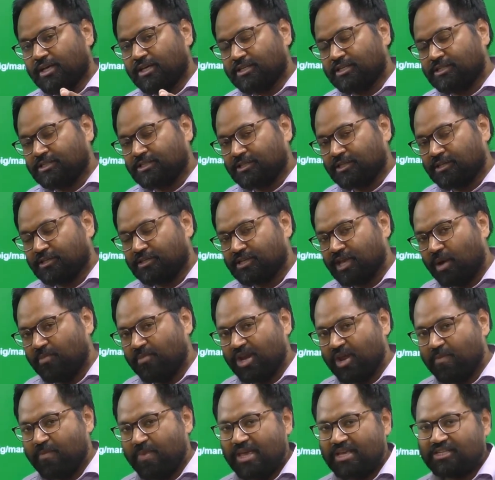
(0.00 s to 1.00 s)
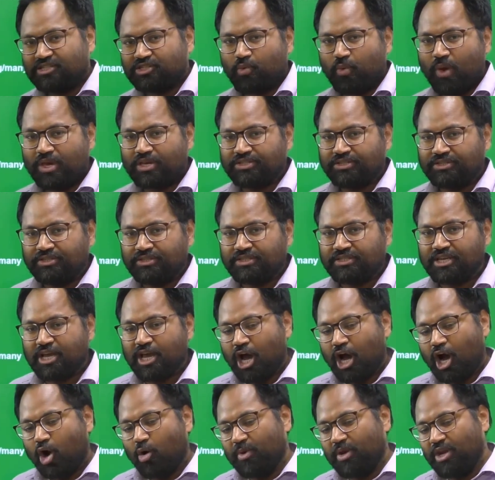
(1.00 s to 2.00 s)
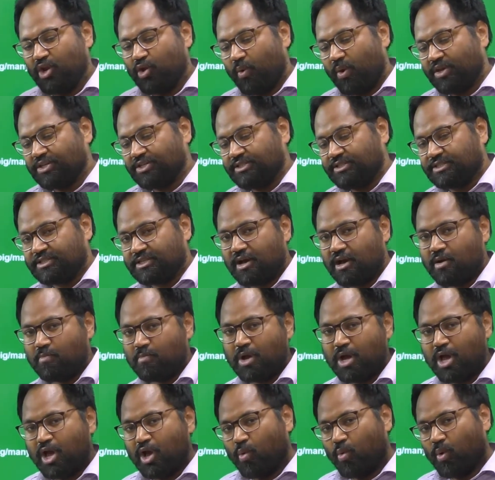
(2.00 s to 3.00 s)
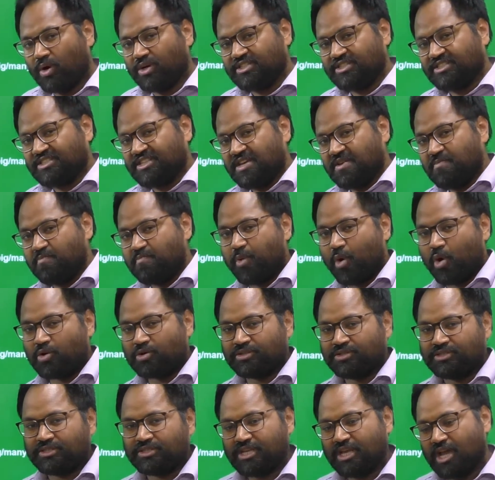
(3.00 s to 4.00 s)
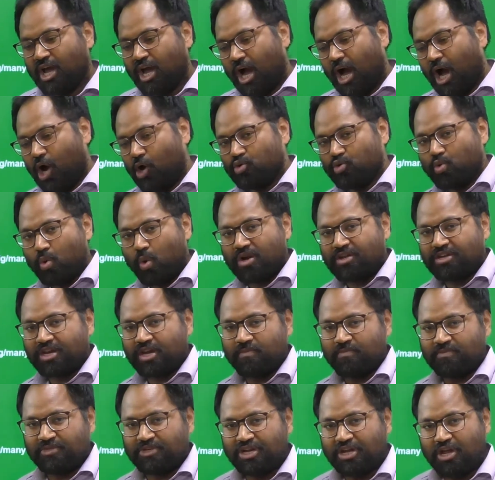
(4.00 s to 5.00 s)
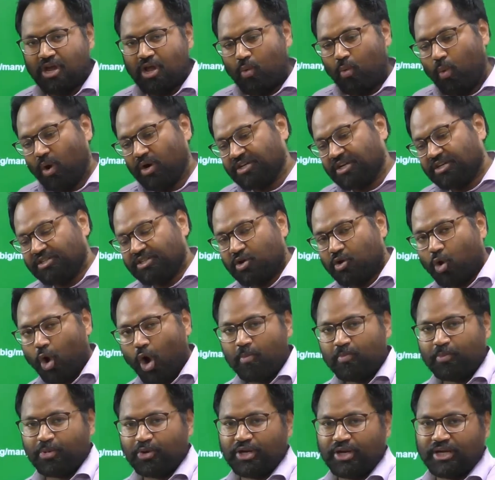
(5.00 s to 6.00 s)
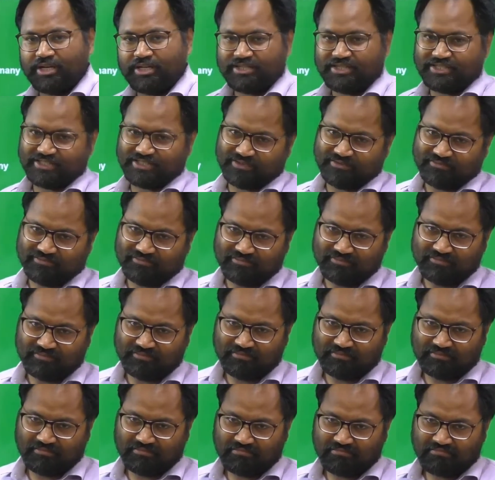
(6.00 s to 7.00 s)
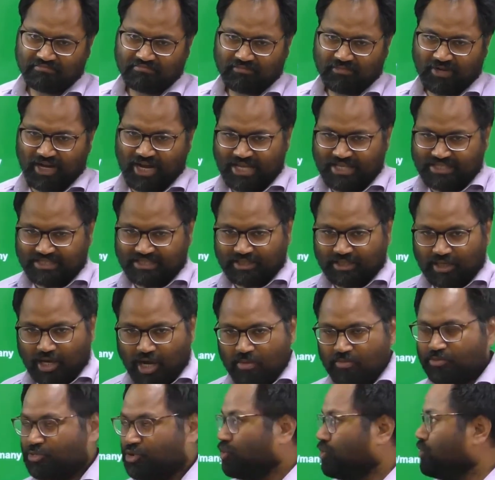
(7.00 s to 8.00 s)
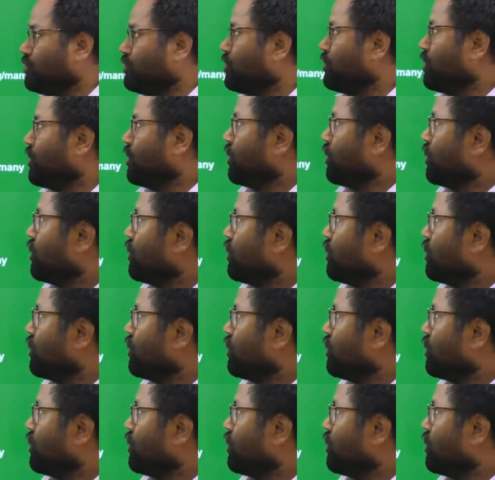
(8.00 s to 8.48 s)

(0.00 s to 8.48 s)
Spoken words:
summary based questions, how many questions come, what is the importance, how to attempt, what are the components. Let's come to